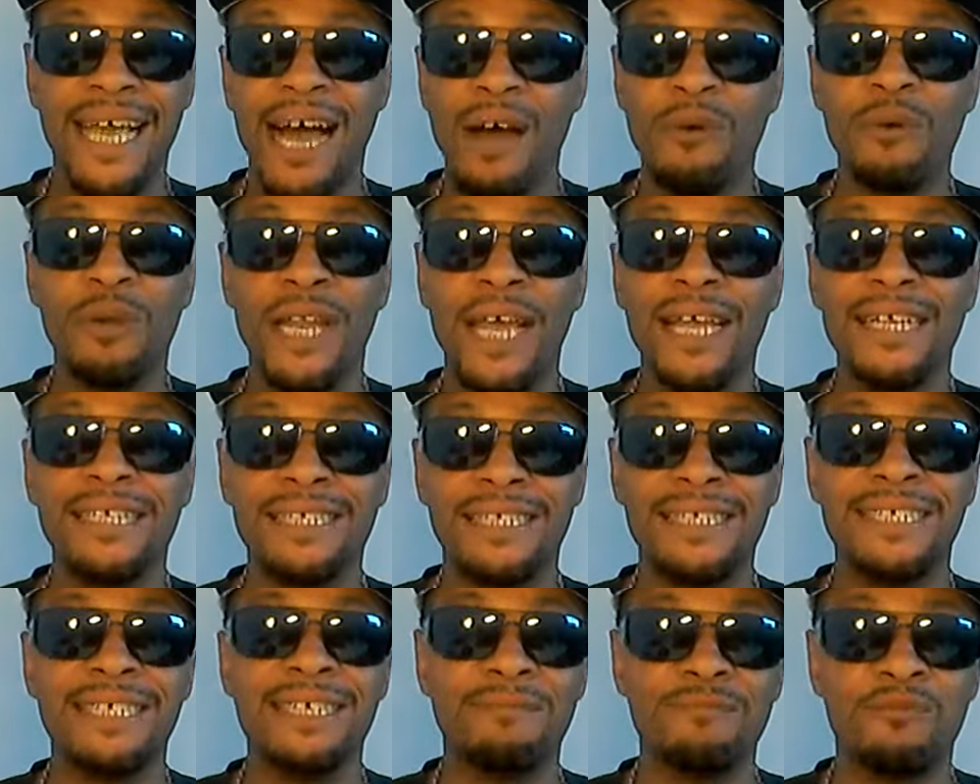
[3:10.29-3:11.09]
I would like to
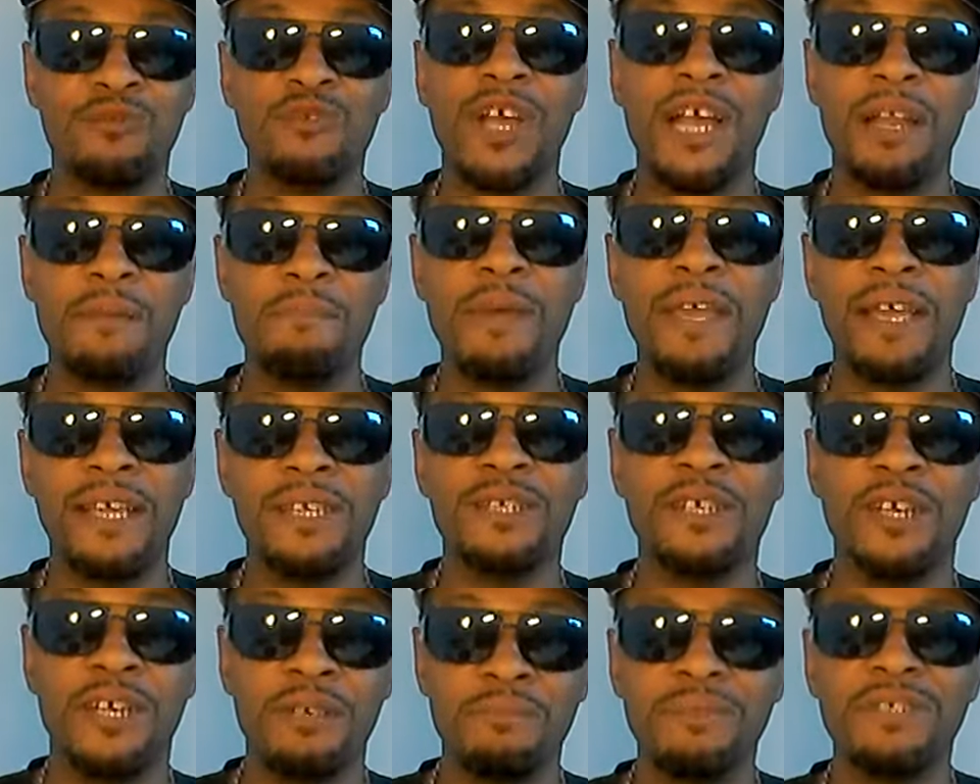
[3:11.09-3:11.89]
see them try to make a
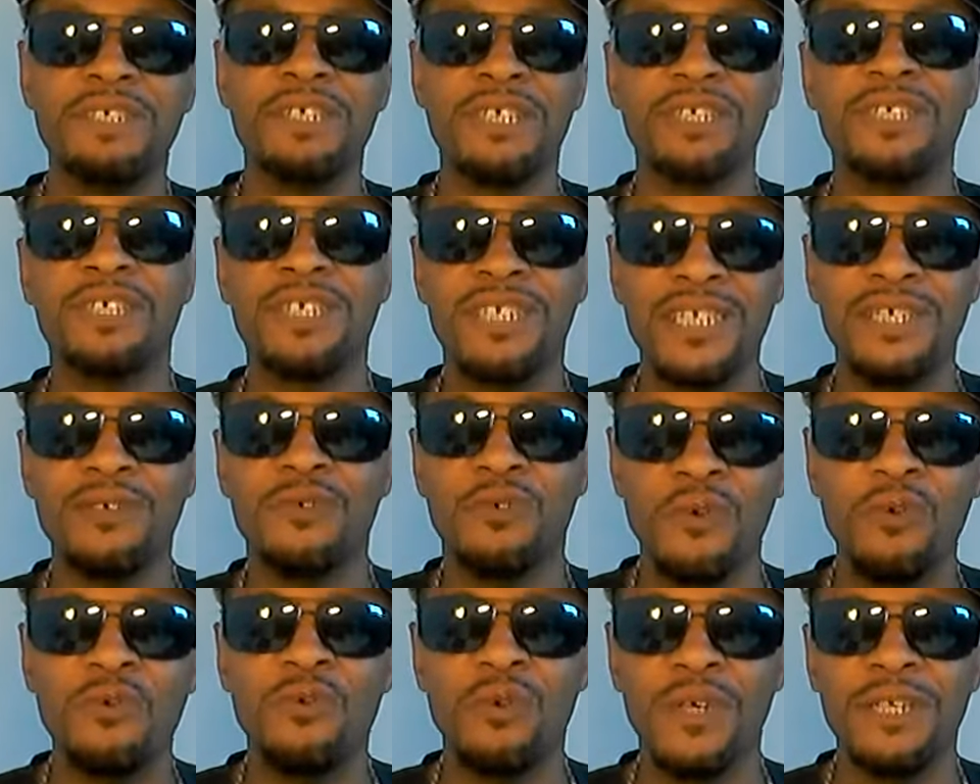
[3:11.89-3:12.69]
tournament just to see
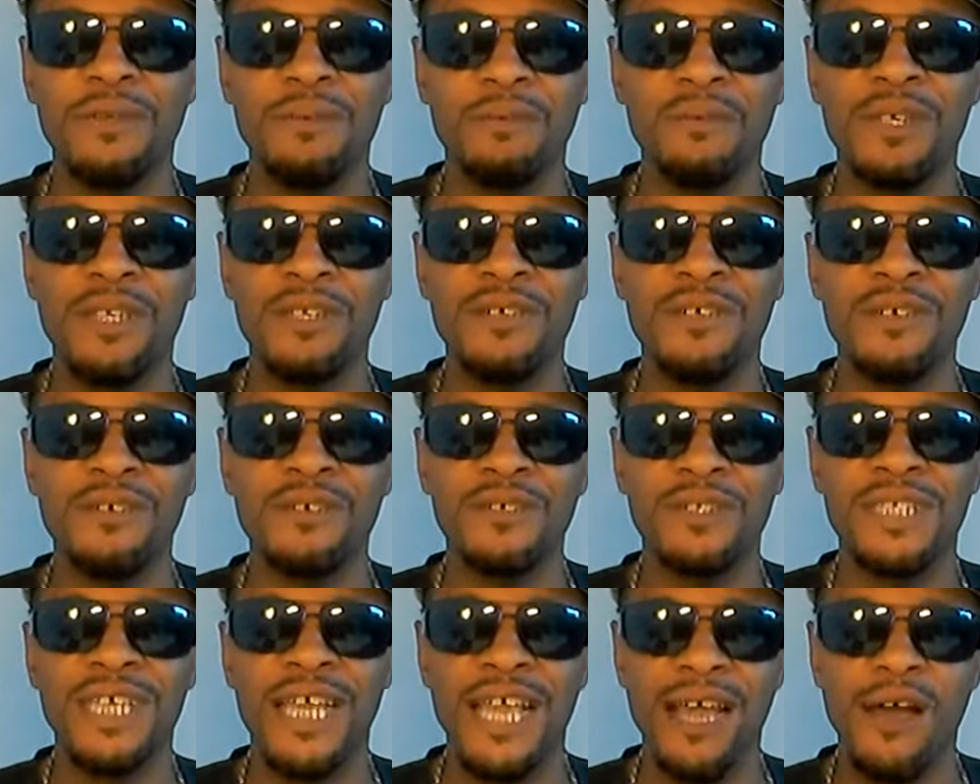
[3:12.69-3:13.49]
who would
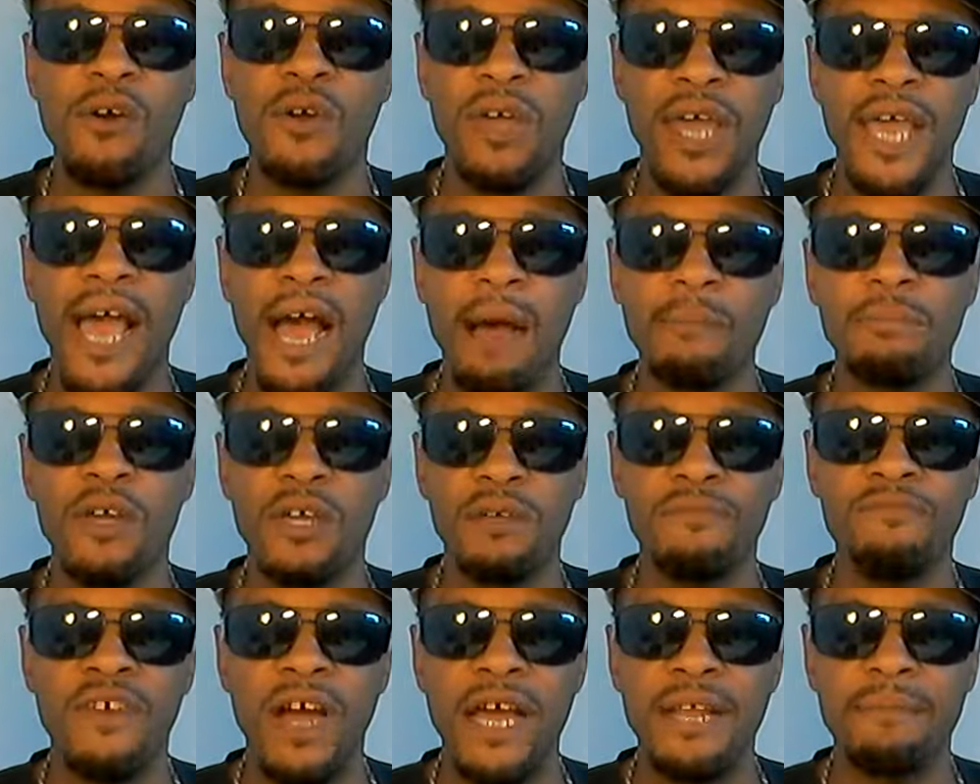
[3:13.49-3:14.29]
say, okay, I'm
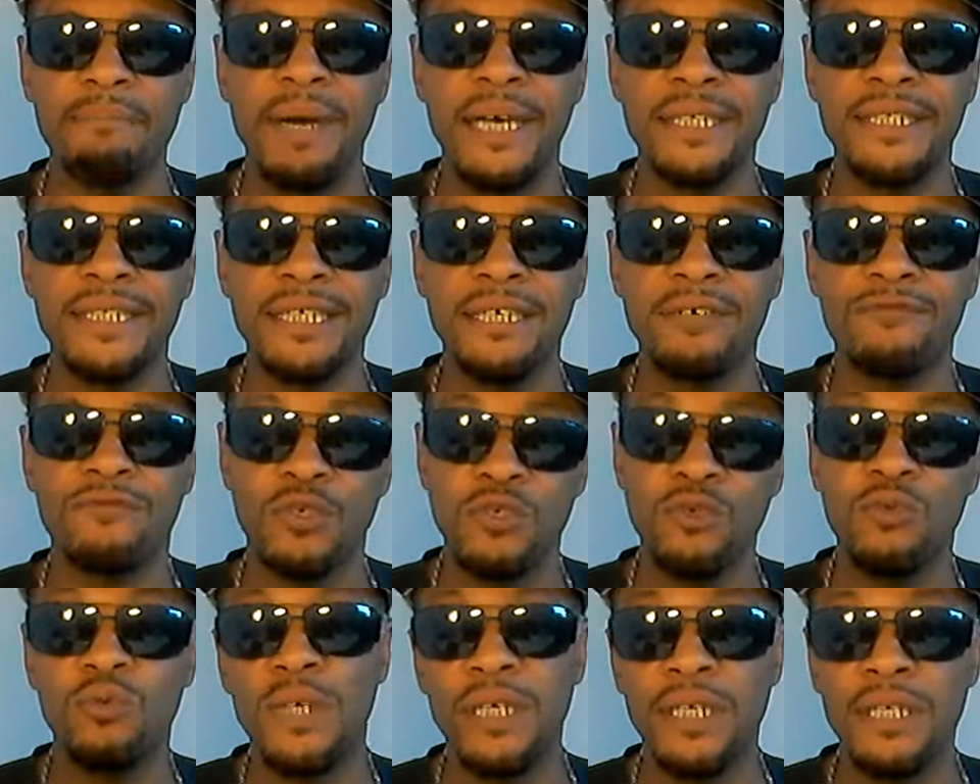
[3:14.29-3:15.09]
inviting myself, and
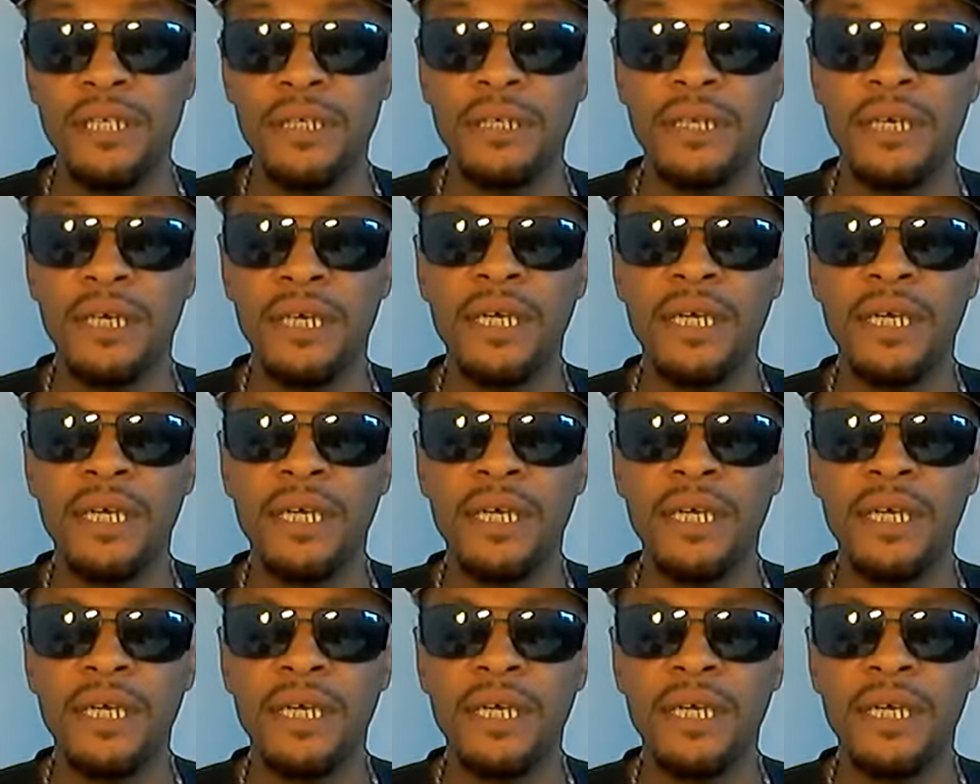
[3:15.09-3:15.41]
who wouldn't.